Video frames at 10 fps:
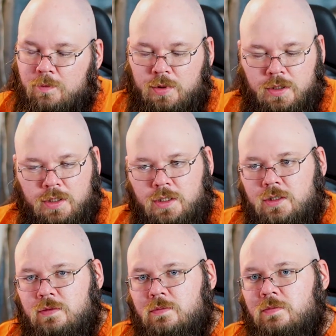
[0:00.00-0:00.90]
Plugged it
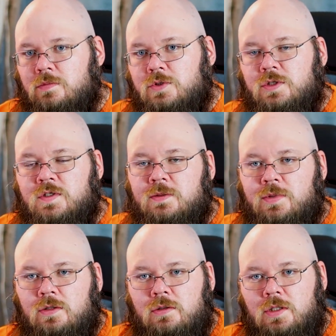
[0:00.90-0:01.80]
in, turned his
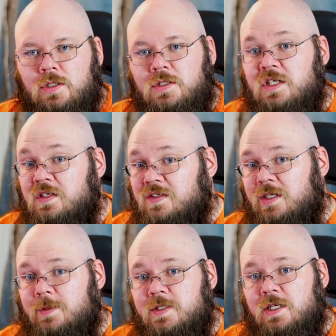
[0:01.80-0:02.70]
computer on, did the
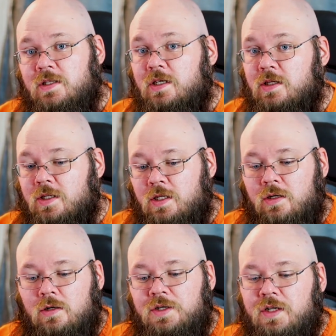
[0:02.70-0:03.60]
same exact thing that he
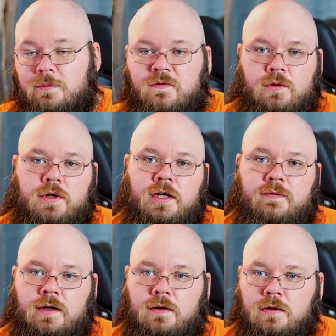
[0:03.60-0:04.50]
had already done before he
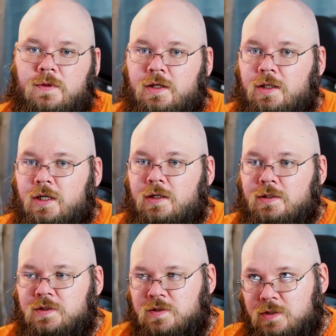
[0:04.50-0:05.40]
even called me, and that
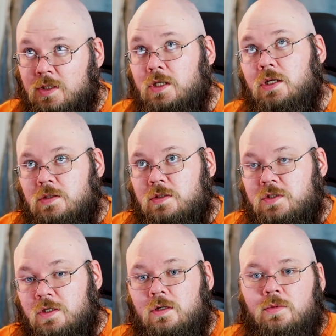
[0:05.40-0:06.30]
is
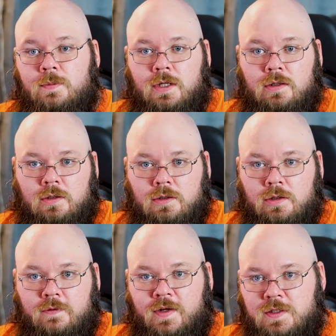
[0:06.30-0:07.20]
startup repair
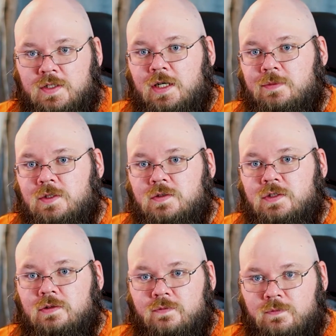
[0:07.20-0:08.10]
under advanced options
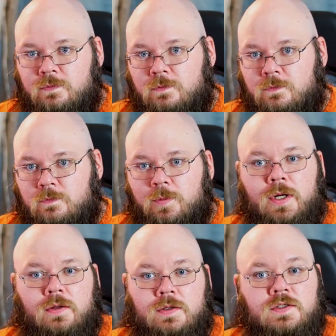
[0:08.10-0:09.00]
of
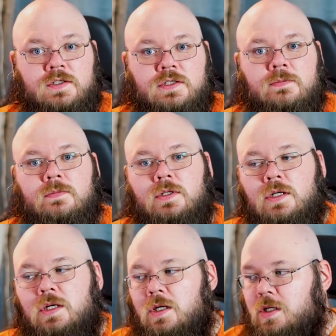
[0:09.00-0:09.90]
repair the system.
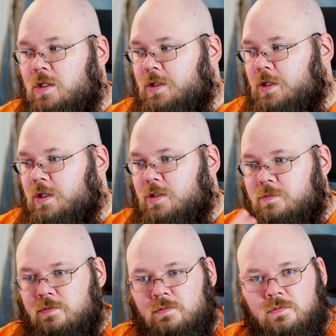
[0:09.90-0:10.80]
It
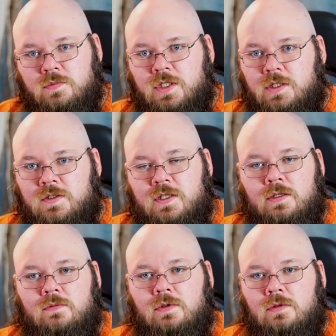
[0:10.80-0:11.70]
did its
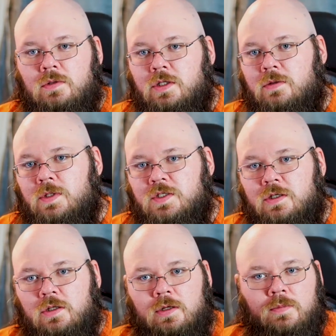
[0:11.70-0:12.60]
thing real quick,
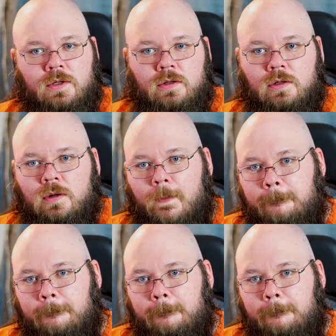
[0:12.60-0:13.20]
restarted the computer,